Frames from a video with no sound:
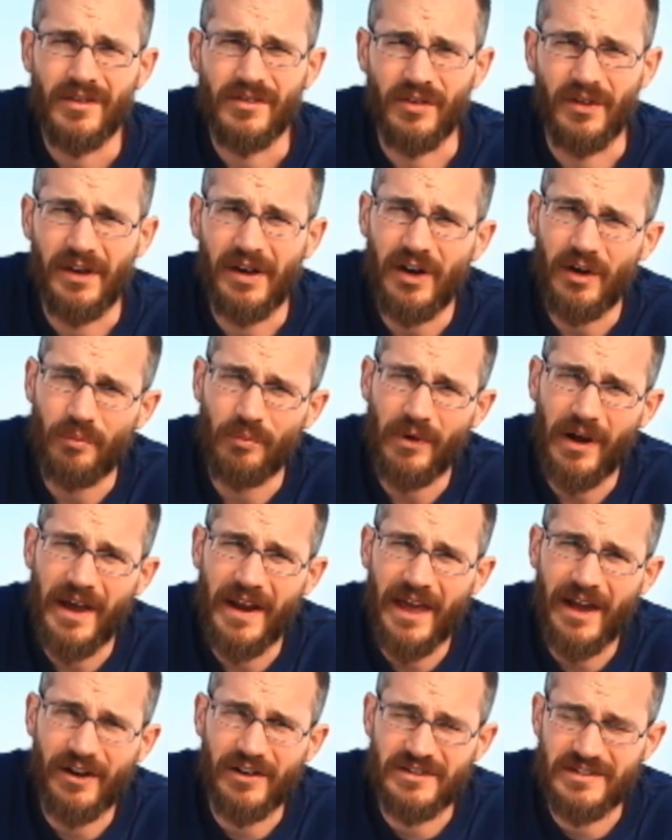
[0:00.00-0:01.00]
So here at Bright
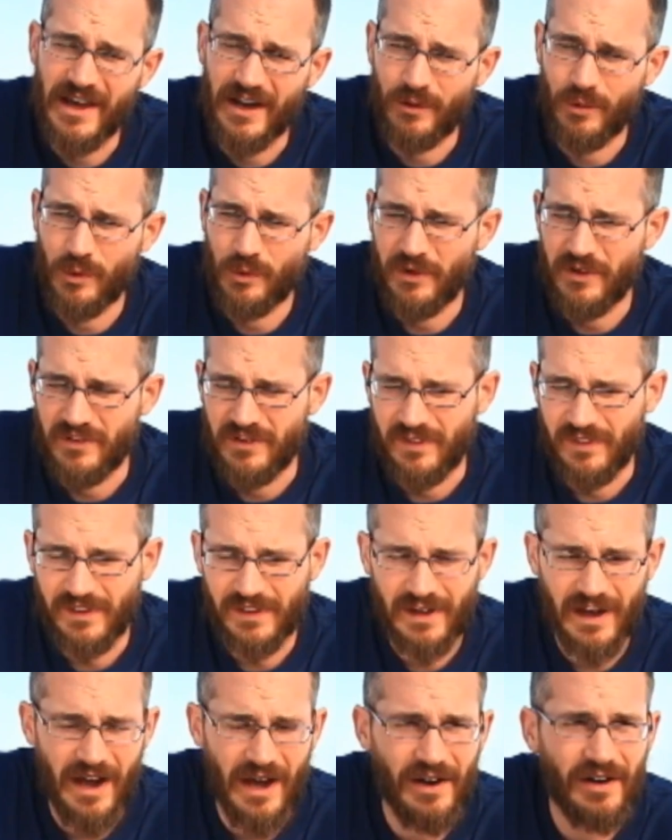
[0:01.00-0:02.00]
Agrotech, we
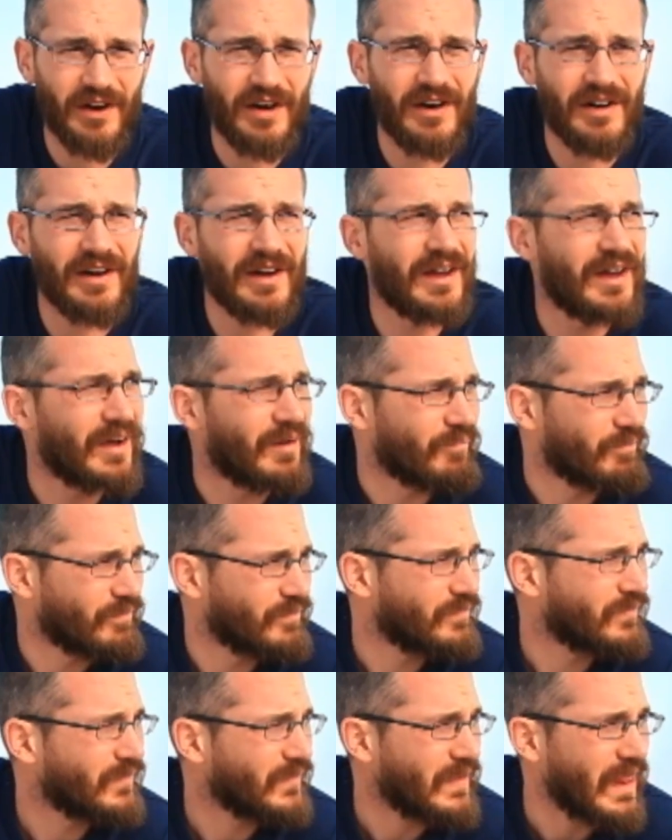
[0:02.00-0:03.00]
recently got our um,
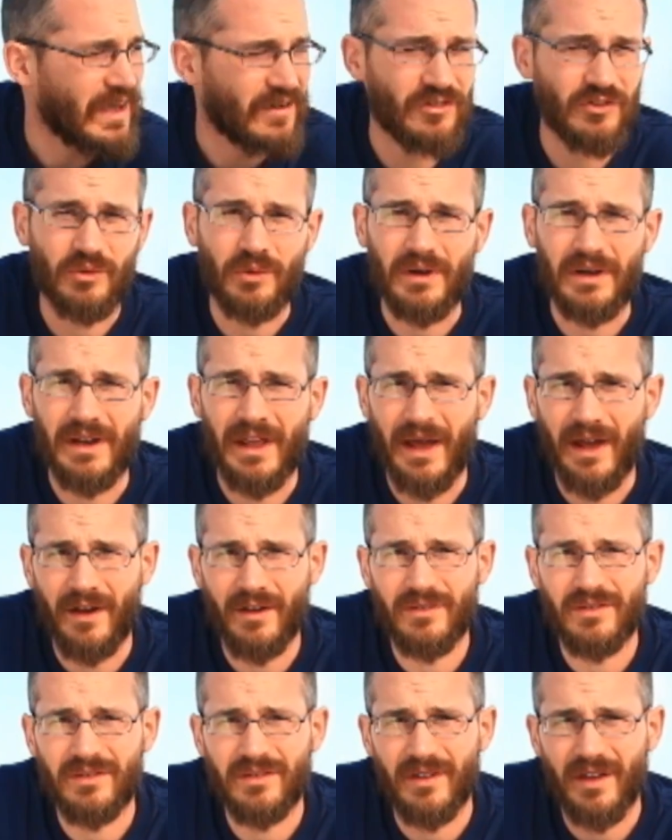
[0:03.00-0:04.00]
next
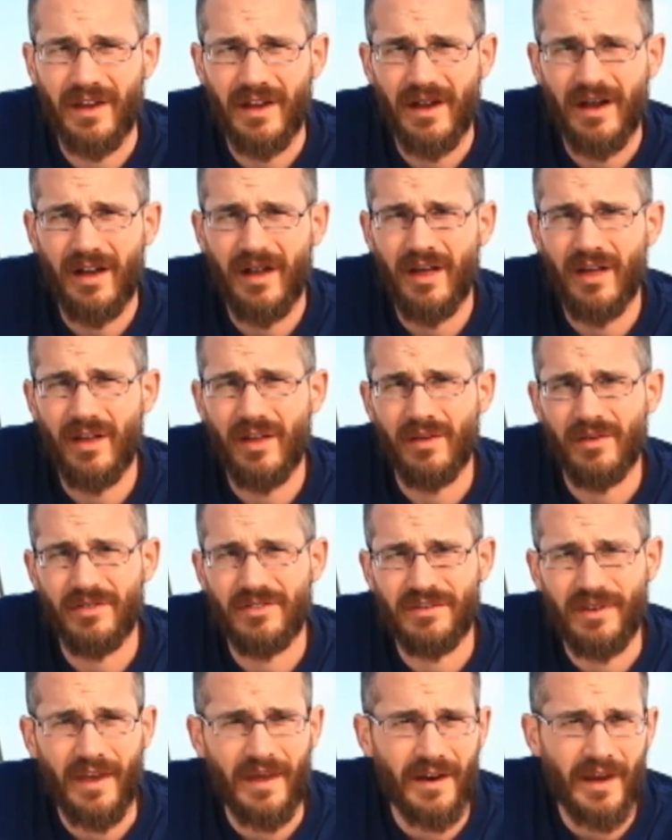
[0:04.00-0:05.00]
greenhouse uh, all
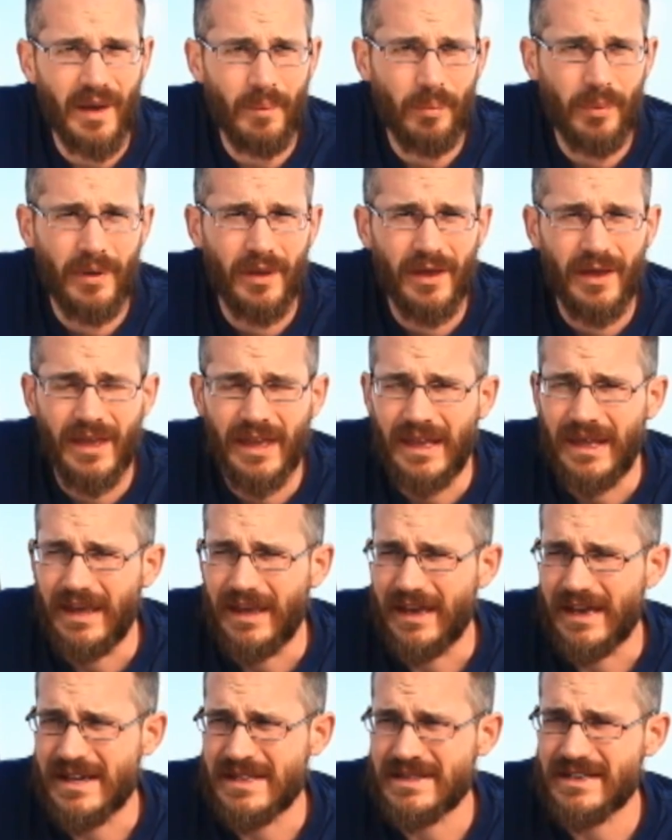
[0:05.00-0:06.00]
set up.
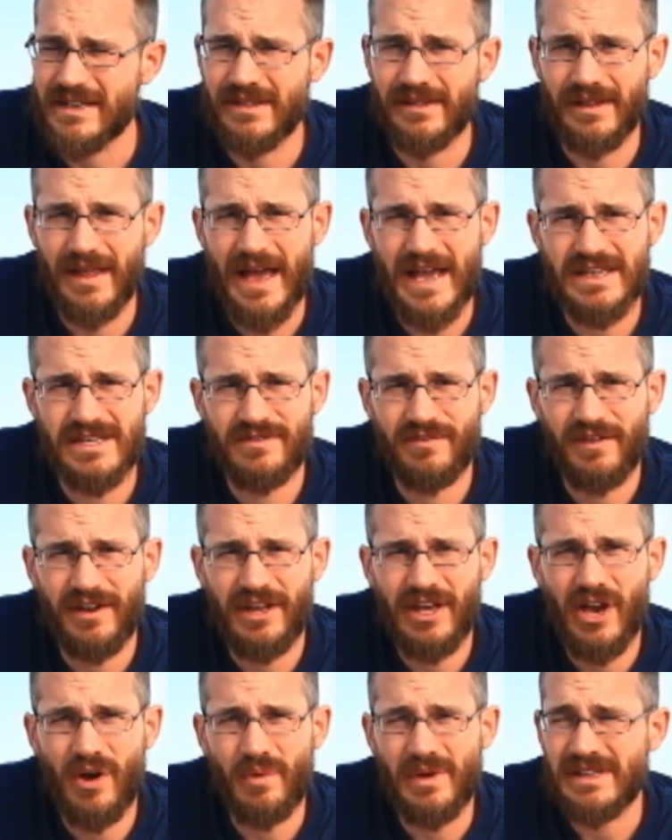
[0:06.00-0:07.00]
And uh, the last
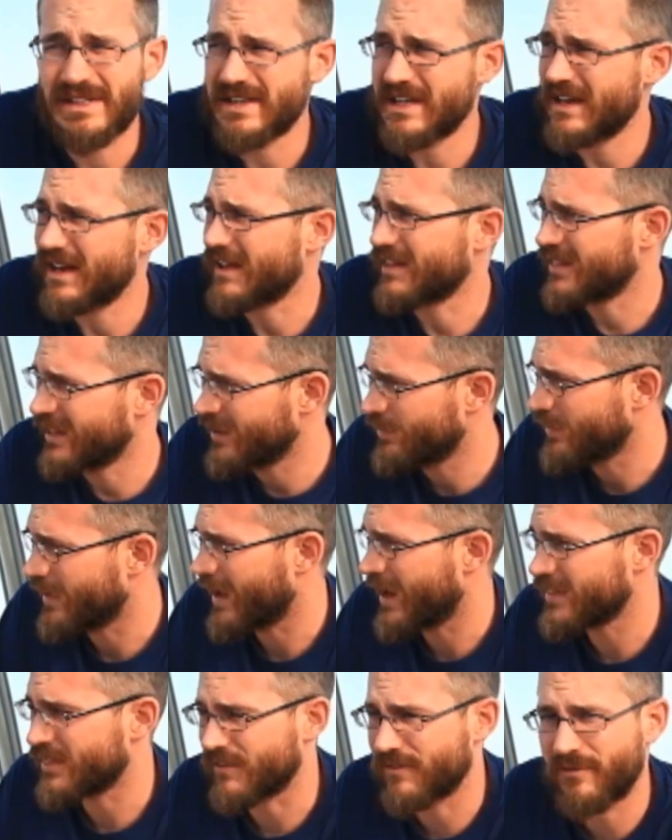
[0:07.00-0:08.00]
video we did, I think we
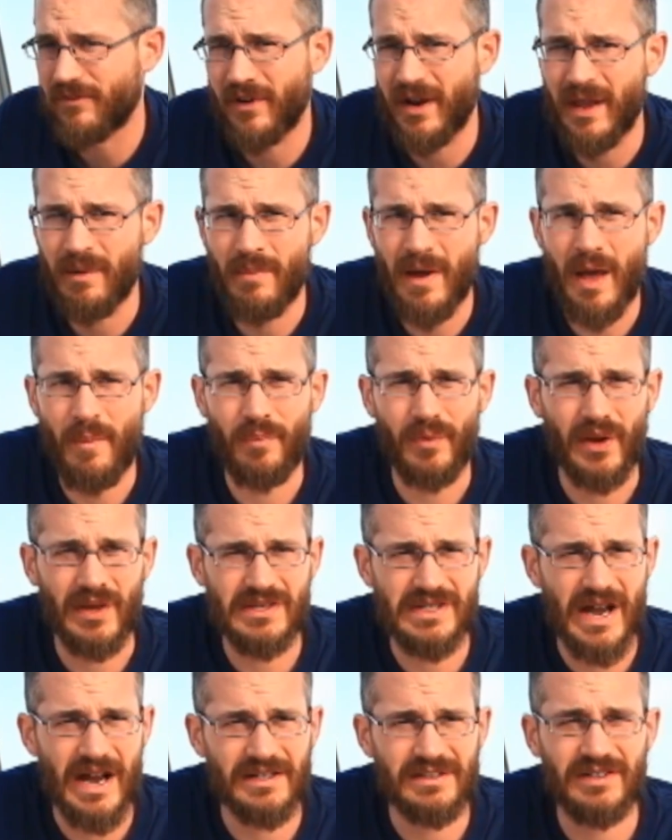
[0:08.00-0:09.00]
had the frame up, and I
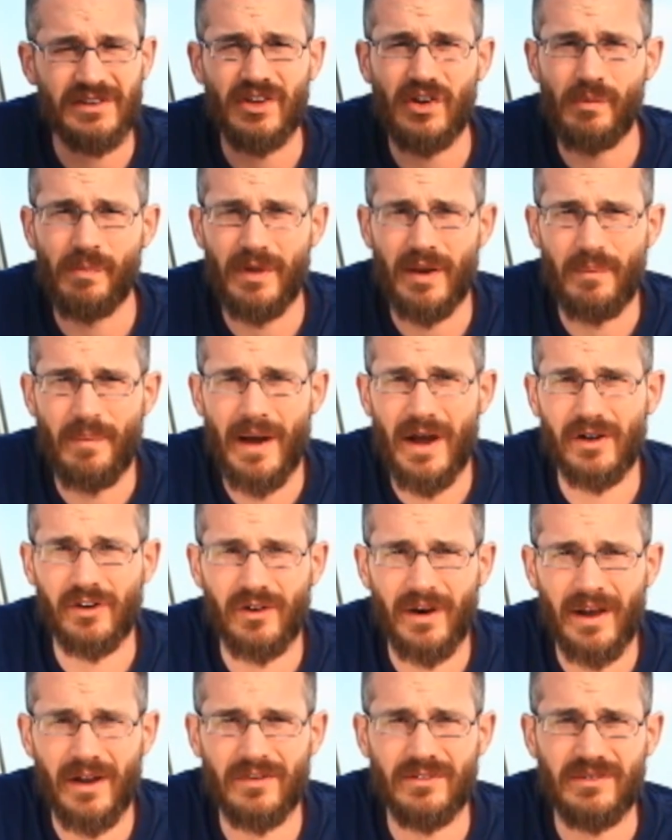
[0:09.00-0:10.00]
talked a little bit about
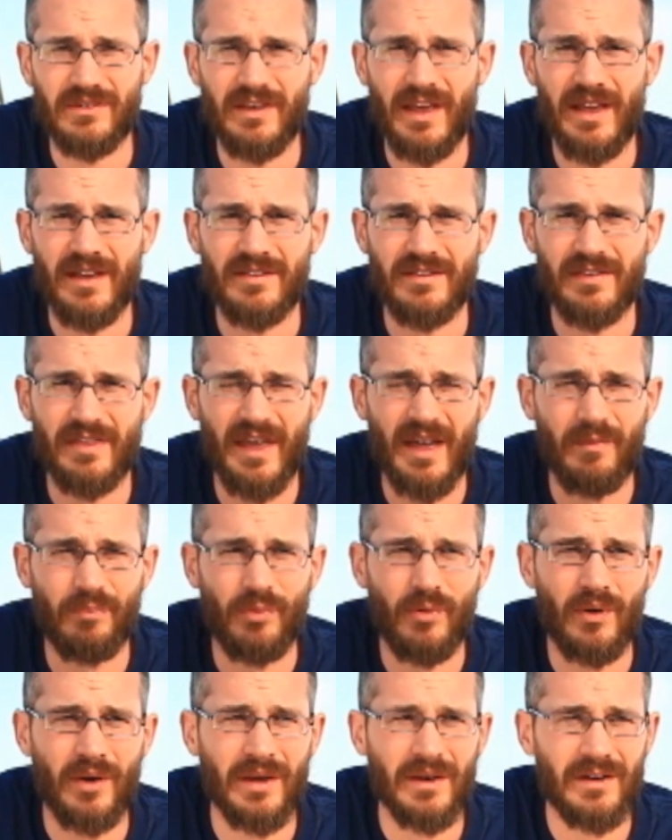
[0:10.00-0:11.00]
ground stakes at that
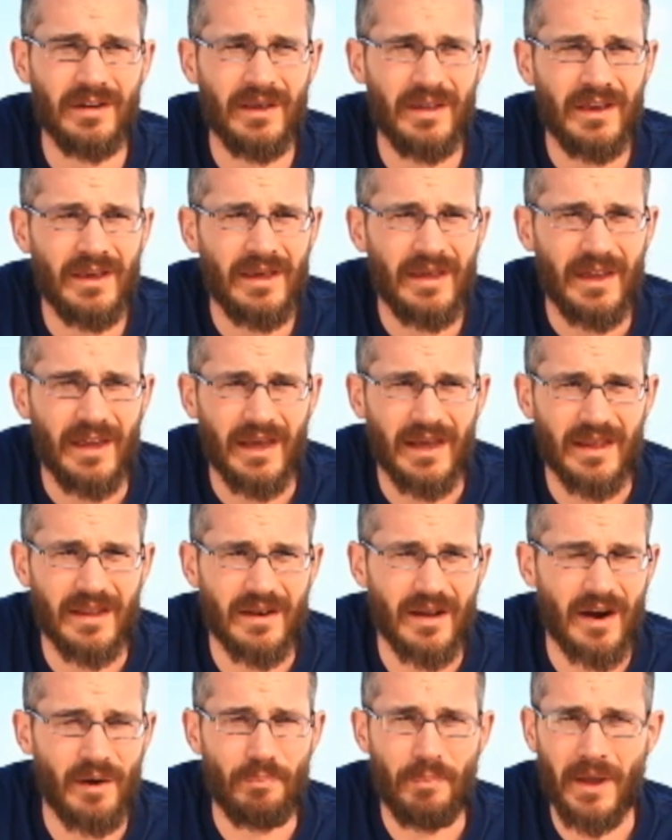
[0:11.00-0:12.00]
point
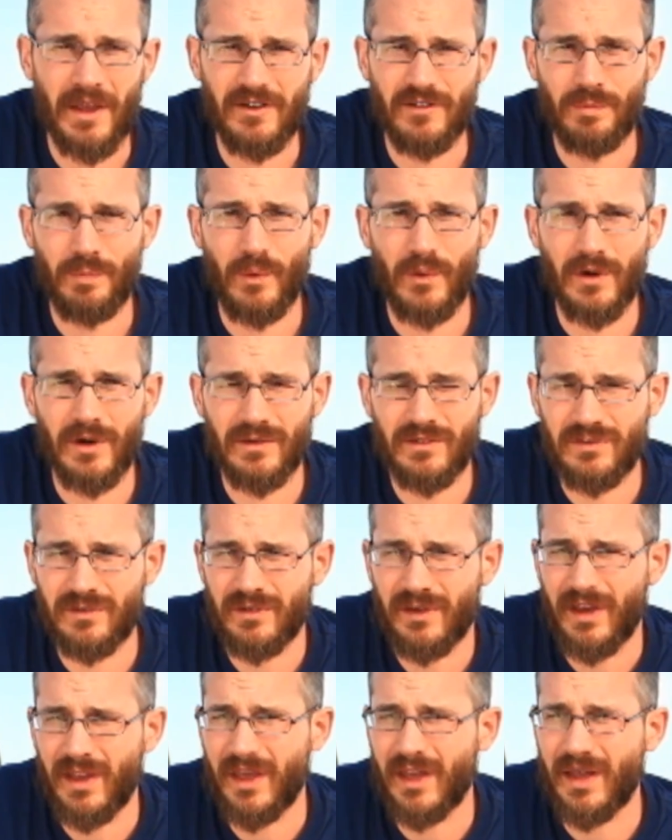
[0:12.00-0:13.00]
and our baseboards.
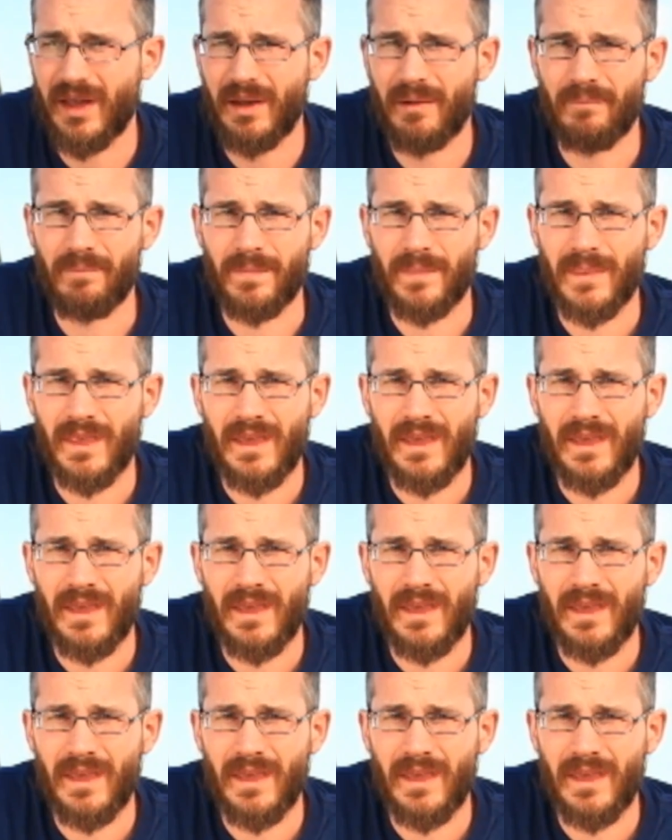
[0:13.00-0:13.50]
Um,